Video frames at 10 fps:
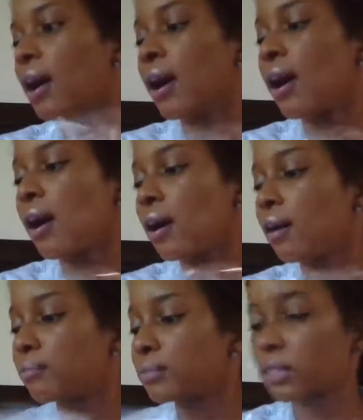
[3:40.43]

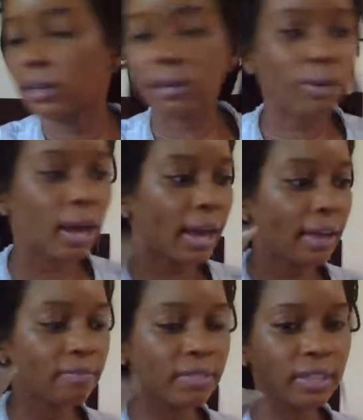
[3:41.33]
Um, so I
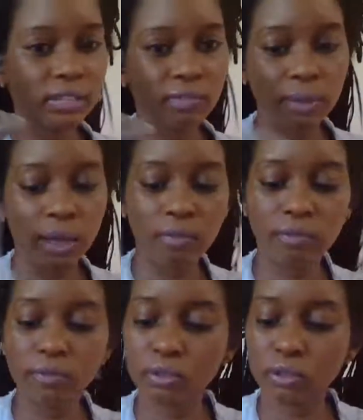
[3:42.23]
have this from the health
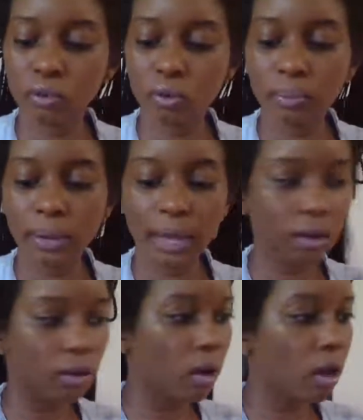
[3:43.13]
food store, Black
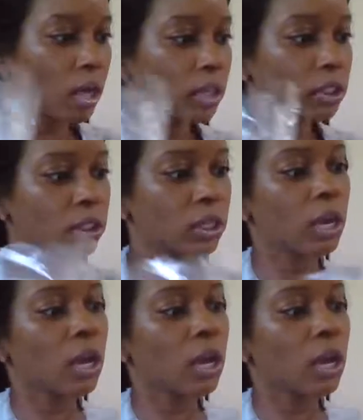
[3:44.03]
Cohosh.